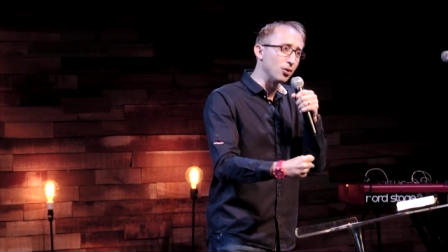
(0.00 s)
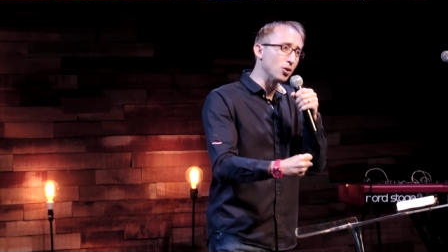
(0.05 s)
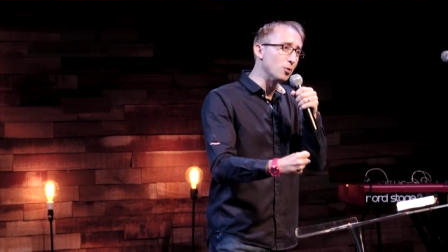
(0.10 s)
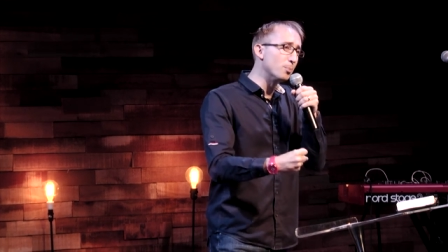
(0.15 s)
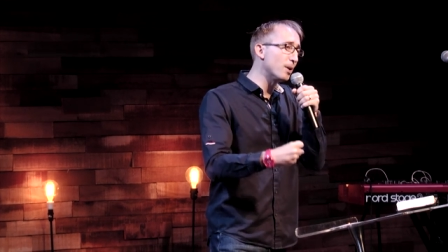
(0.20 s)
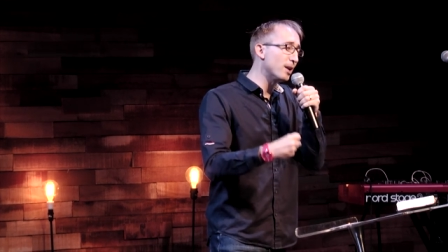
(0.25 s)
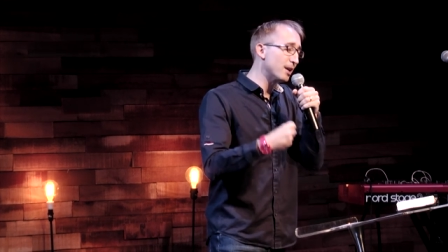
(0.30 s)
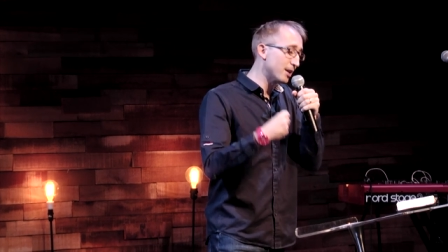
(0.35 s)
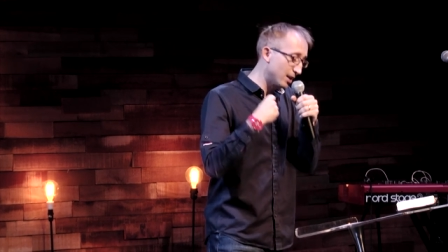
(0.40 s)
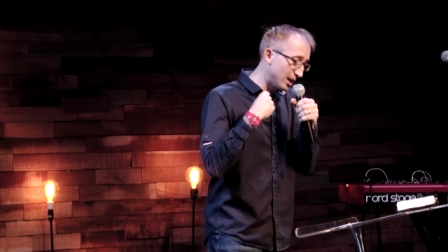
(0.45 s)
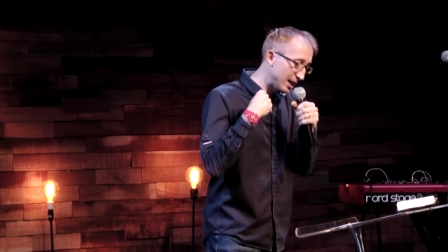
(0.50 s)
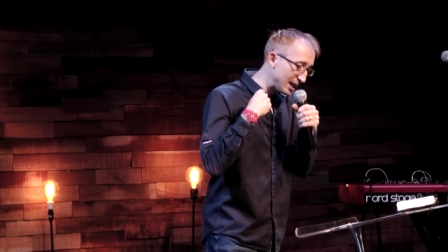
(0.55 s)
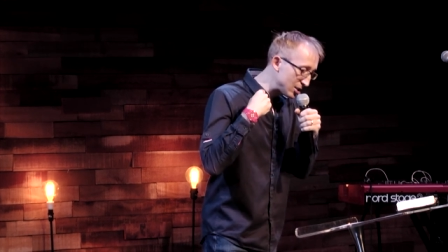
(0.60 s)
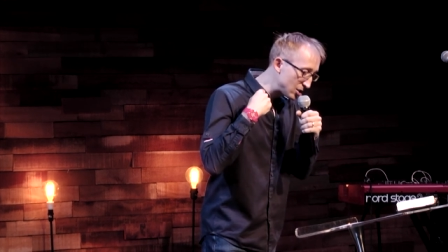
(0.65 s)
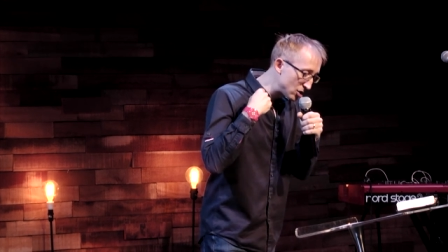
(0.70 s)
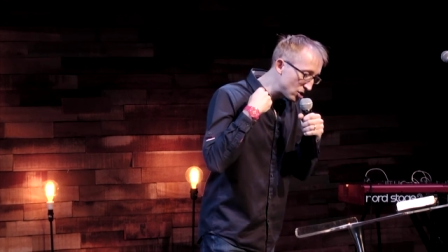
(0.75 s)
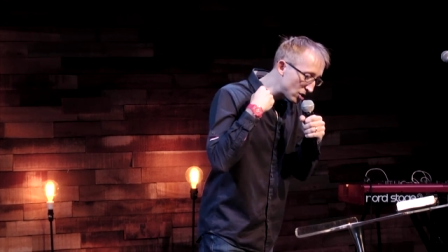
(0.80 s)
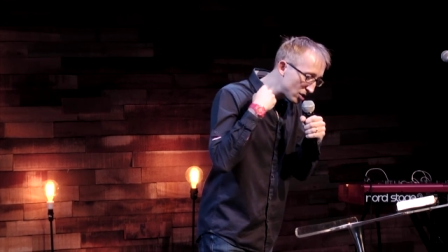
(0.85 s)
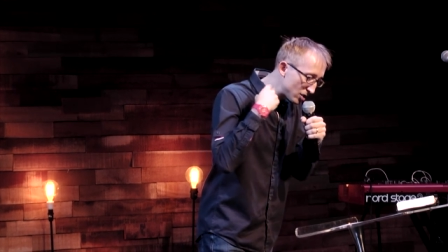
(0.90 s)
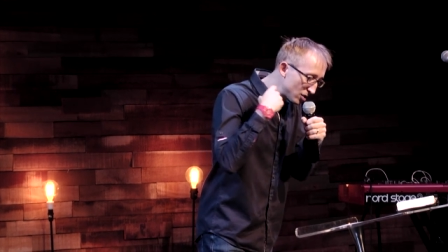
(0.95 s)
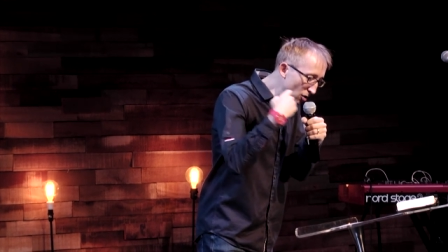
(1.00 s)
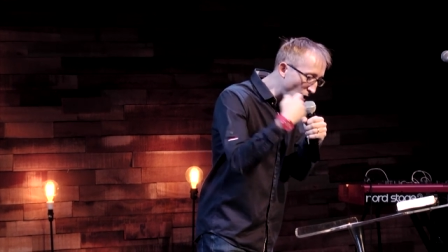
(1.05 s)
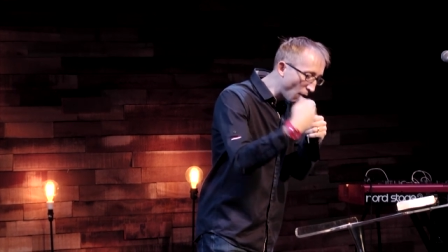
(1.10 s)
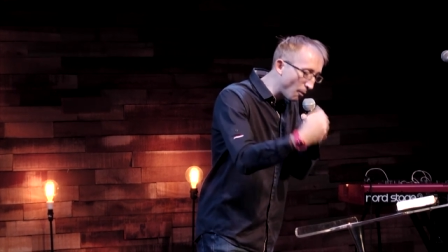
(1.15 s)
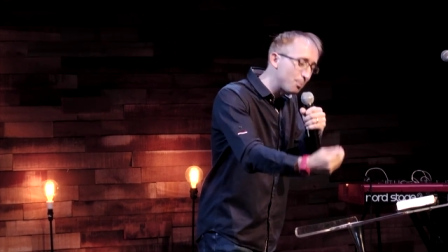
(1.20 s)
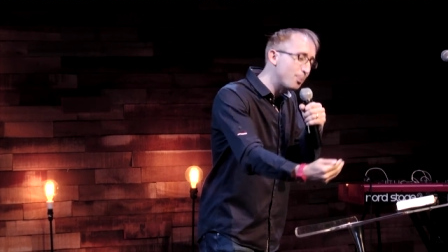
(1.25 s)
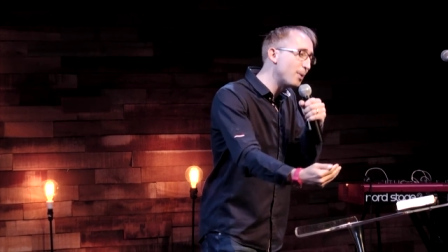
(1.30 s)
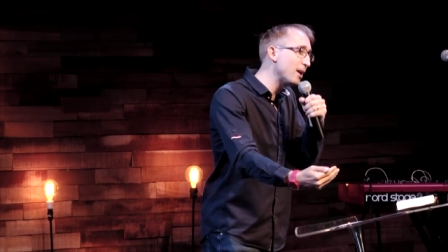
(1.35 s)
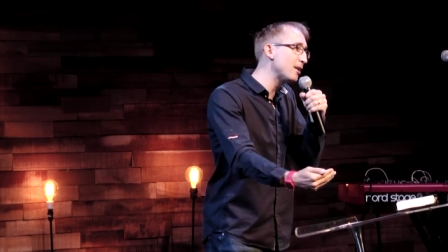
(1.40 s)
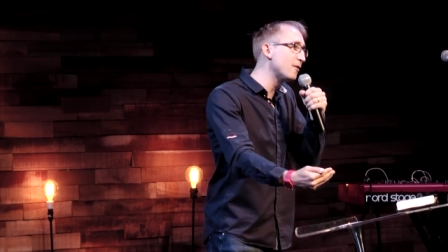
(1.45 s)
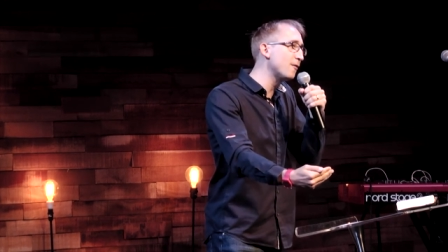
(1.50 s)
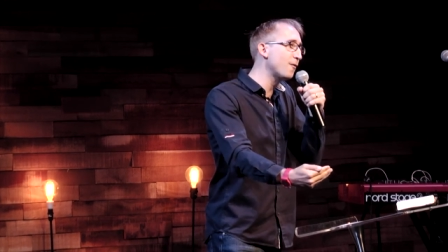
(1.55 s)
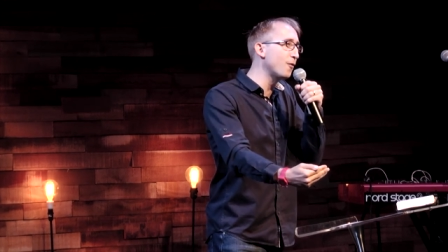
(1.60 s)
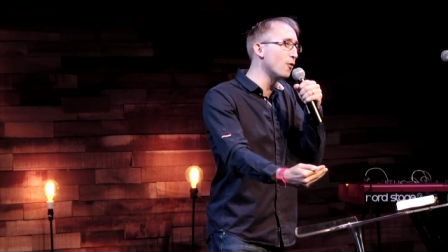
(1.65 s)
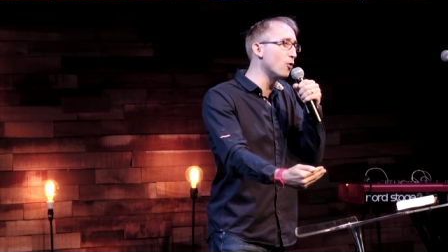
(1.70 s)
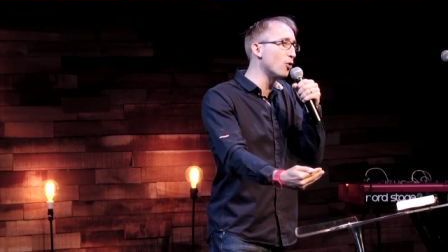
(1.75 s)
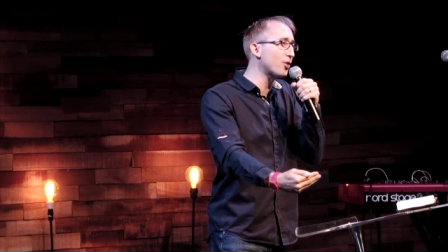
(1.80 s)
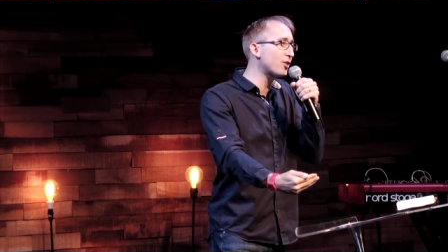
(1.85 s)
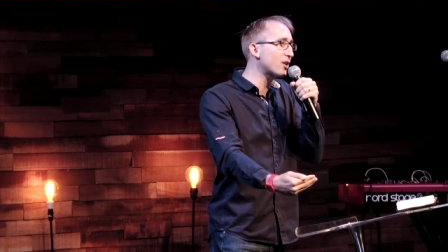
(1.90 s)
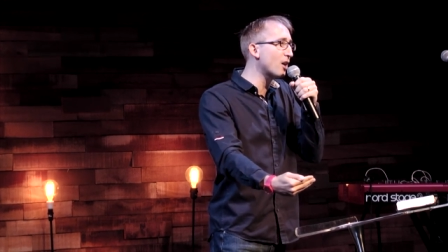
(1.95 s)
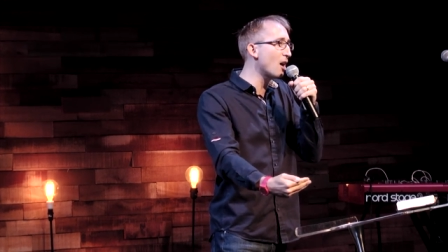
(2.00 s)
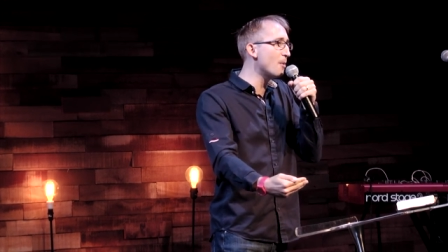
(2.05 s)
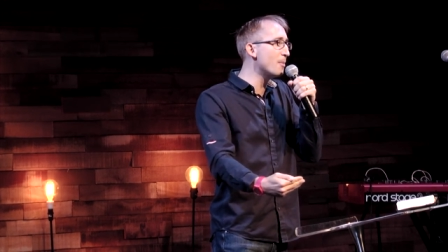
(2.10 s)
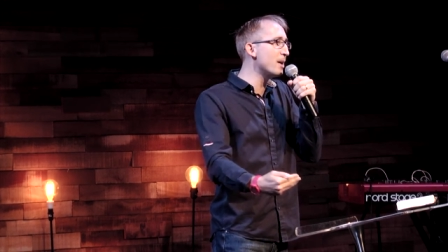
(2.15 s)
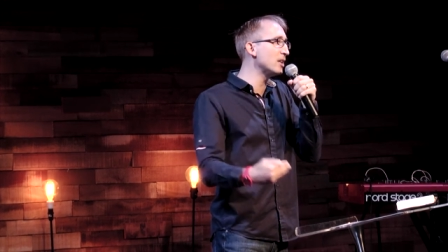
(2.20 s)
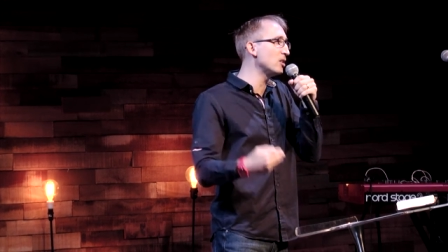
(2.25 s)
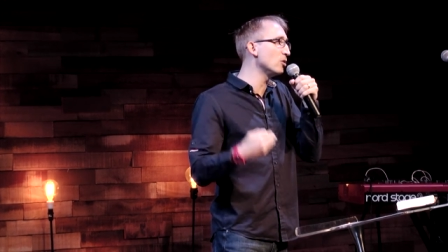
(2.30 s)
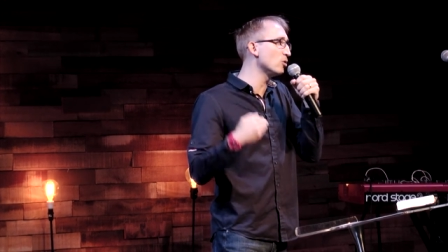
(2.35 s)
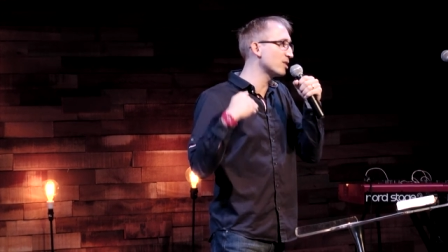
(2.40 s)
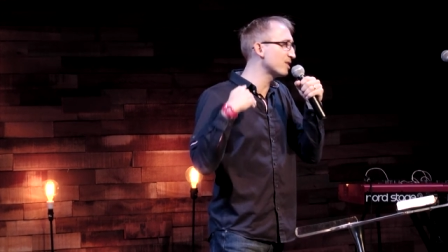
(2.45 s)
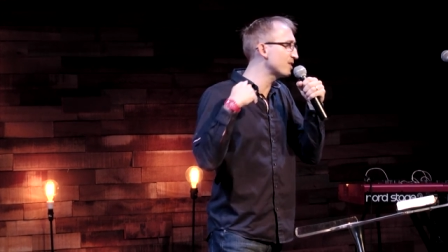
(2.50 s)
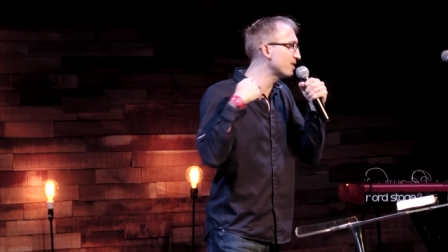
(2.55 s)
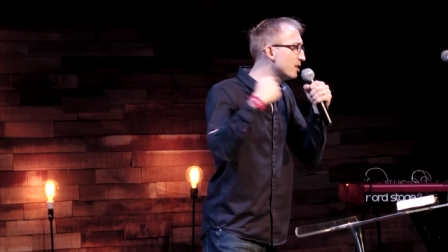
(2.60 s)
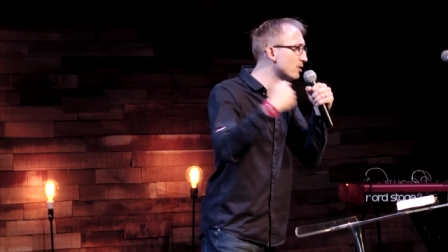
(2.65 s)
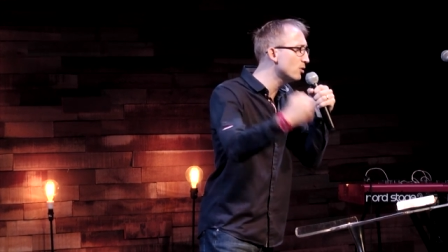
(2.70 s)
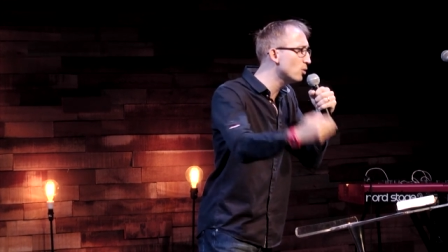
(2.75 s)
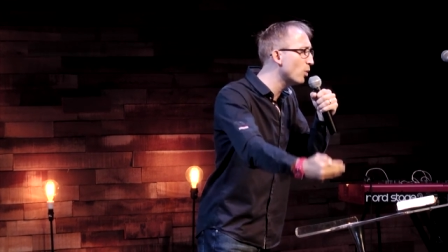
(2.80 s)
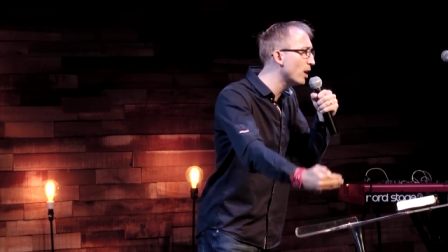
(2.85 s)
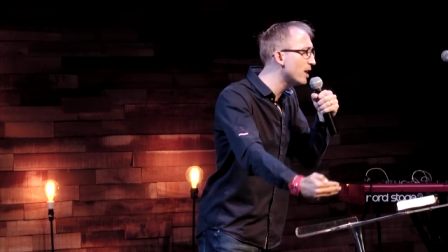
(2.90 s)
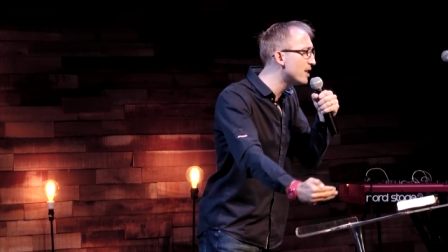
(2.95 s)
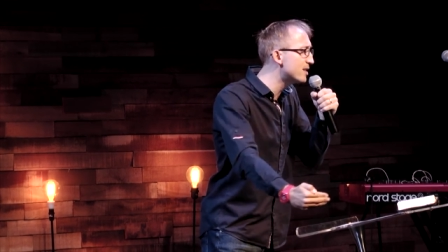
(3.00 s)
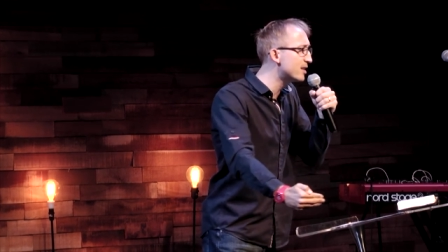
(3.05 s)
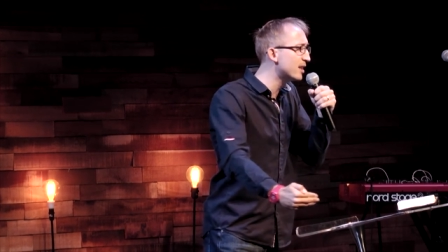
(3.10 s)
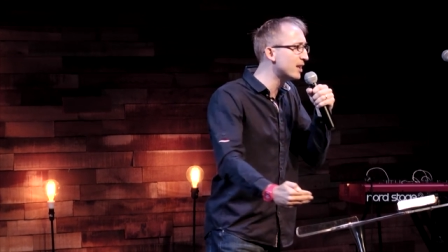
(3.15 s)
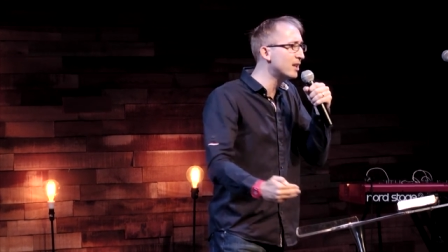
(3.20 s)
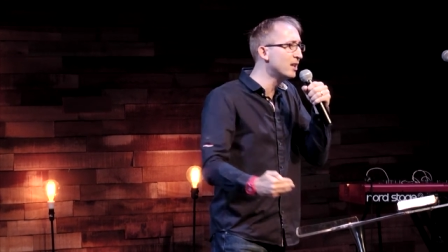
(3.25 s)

but it's just not been forthcoming, you're still waiting,